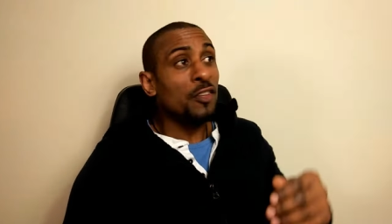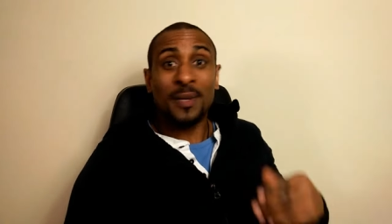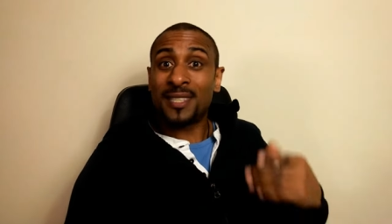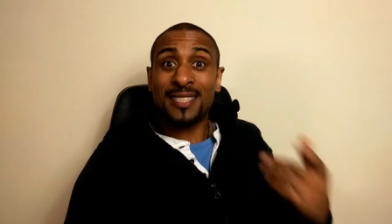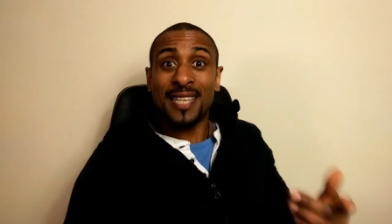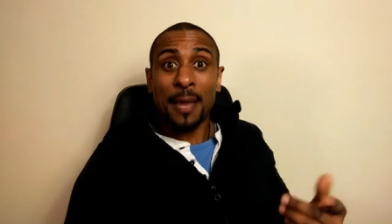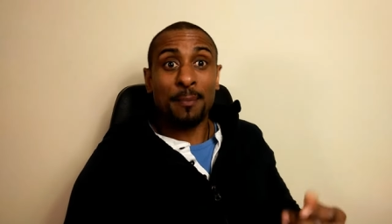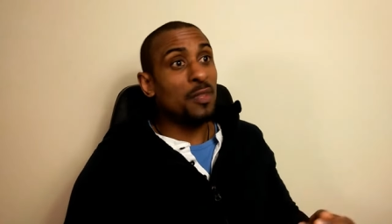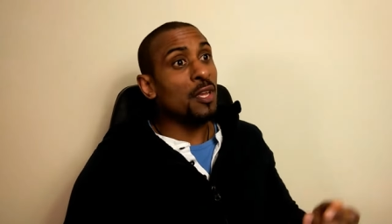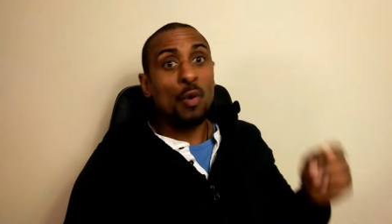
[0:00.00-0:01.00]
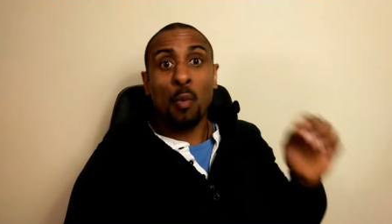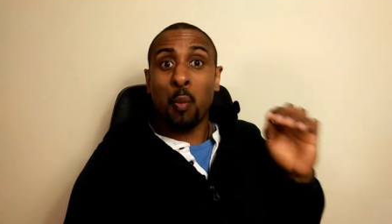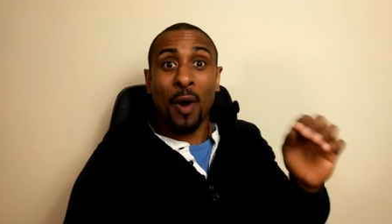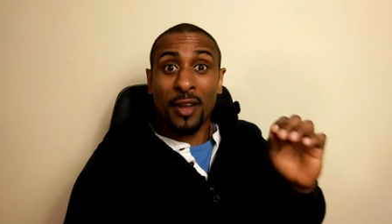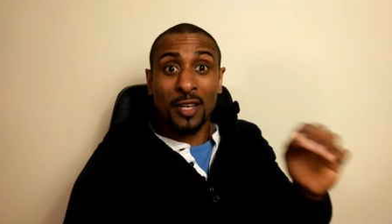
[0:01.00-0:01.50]
So accept that your
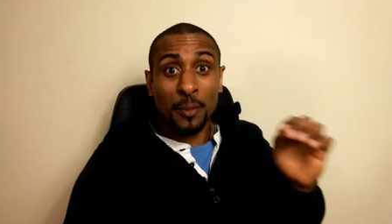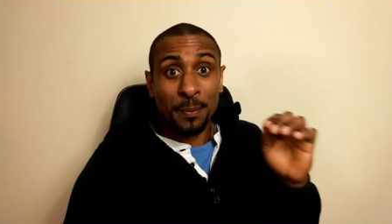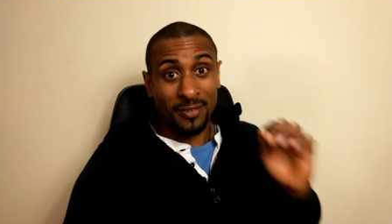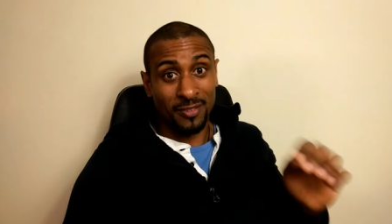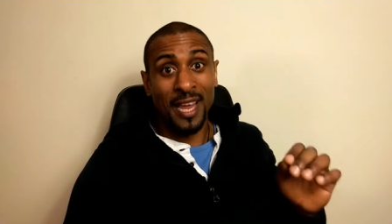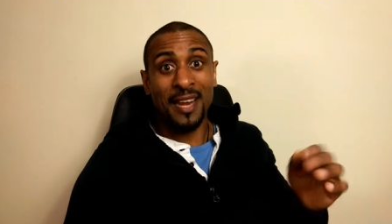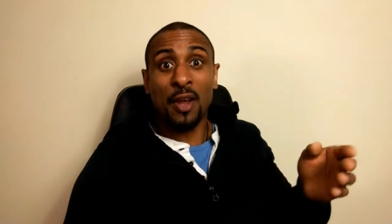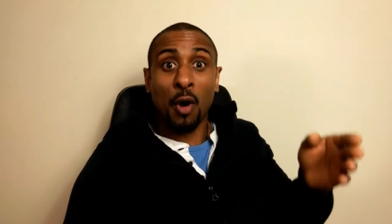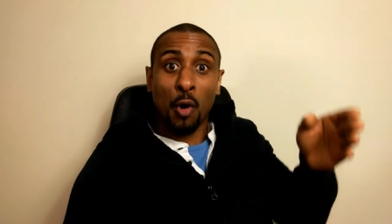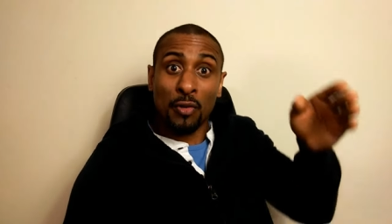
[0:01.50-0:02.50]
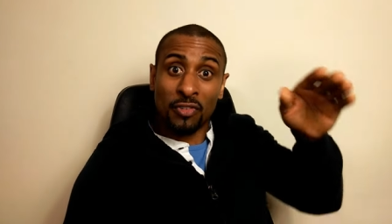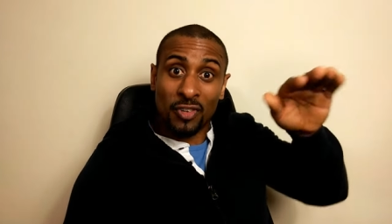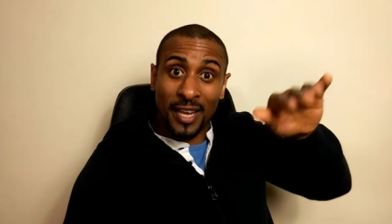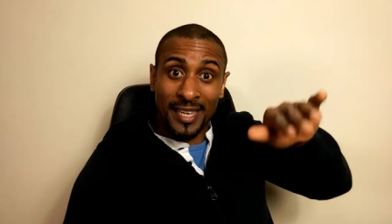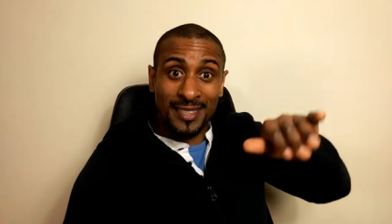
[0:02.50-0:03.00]
100%
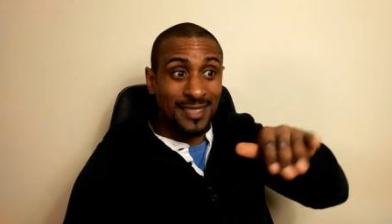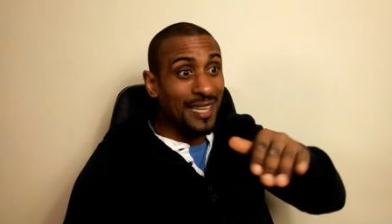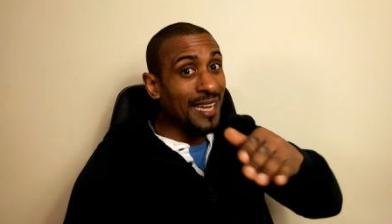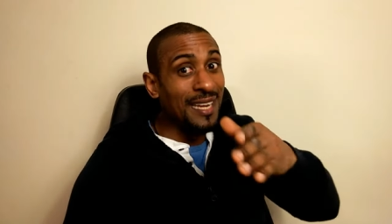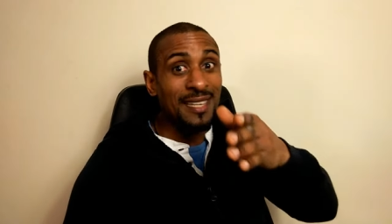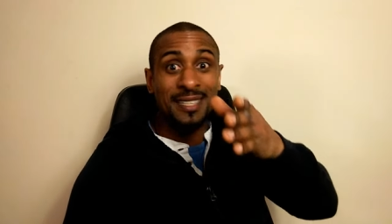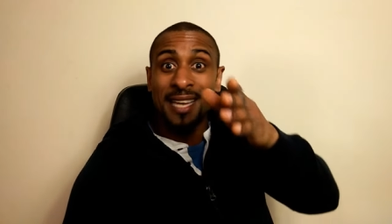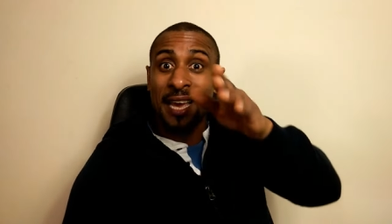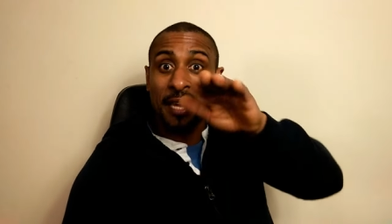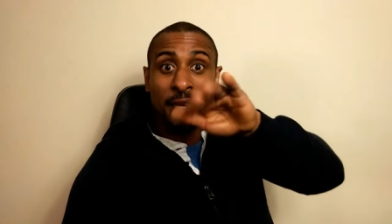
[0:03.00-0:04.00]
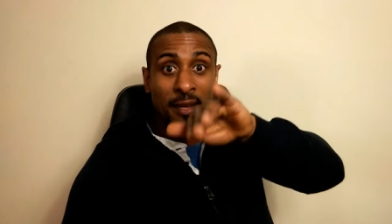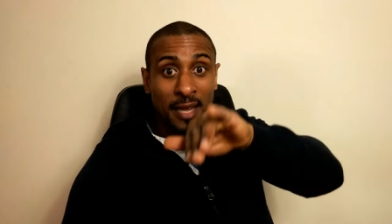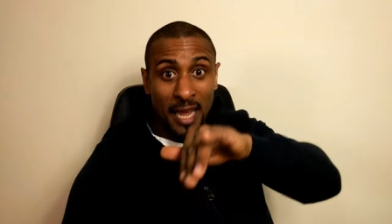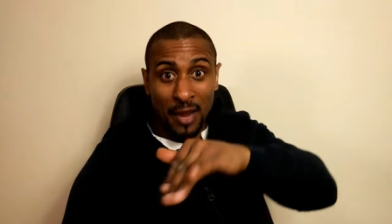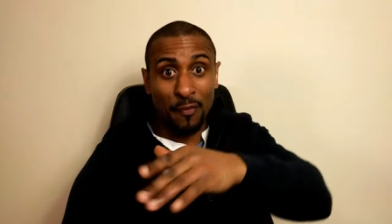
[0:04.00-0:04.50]
oscillates in a day
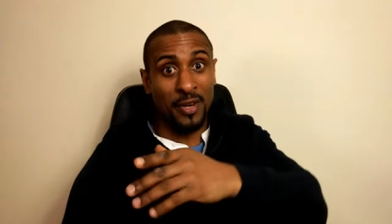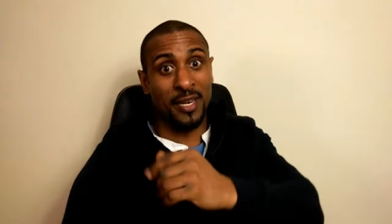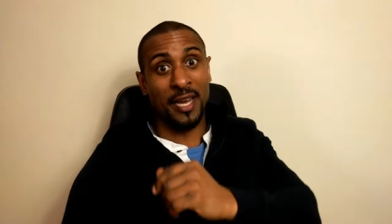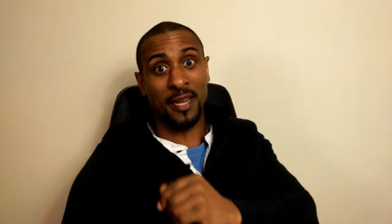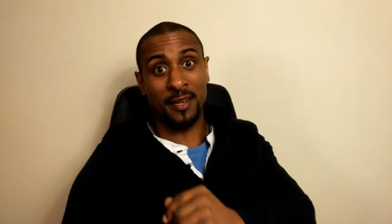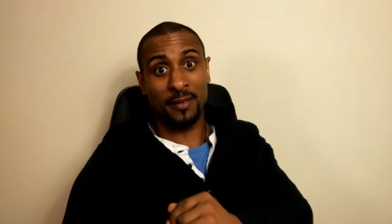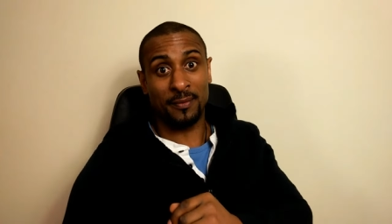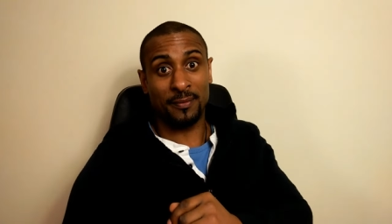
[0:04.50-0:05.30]
every day.